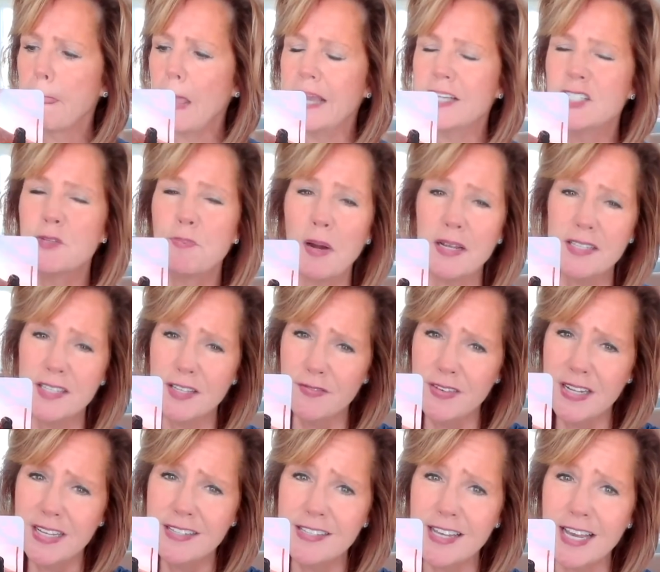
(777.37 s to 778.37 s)

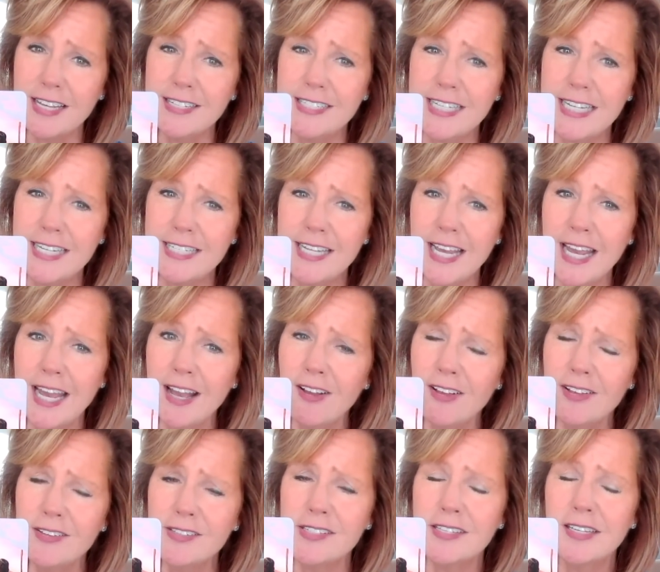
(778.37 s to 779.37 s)
expressiveness and
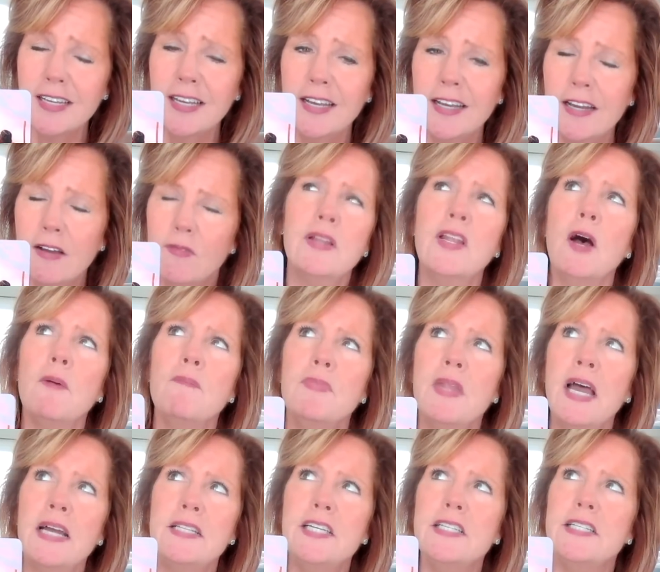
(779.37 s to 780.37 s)
details. Well, no,
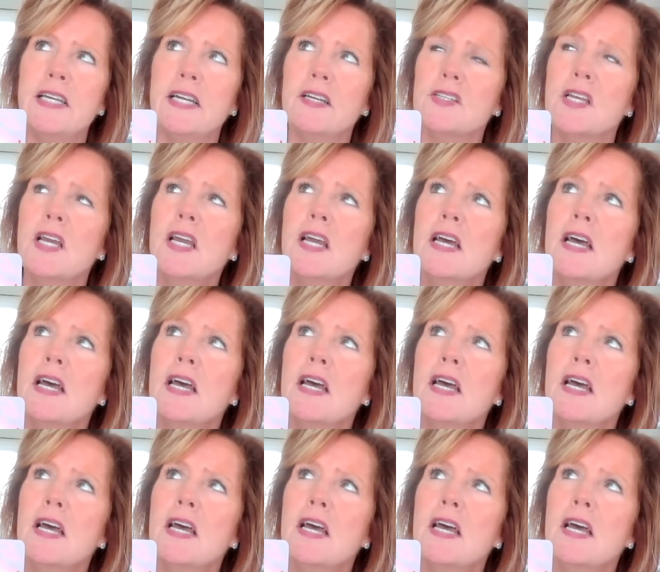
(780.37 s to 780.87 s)
not details.